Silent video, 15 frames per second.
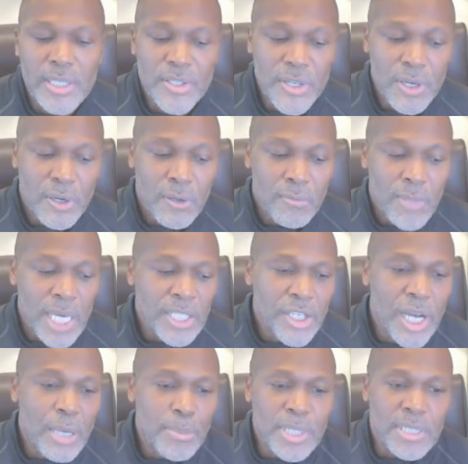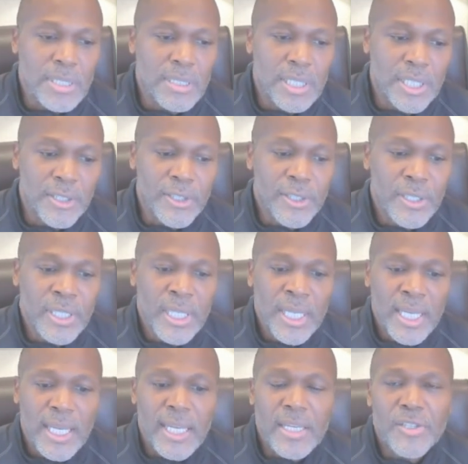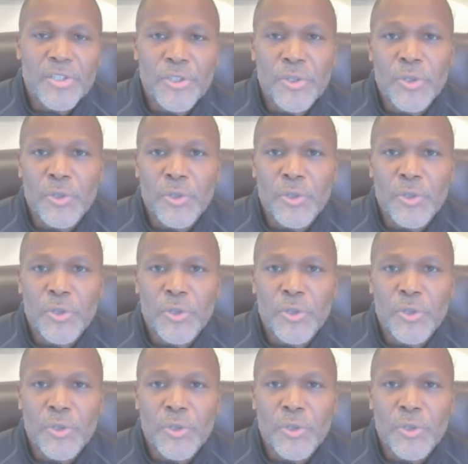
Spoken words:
So my job as a leader is to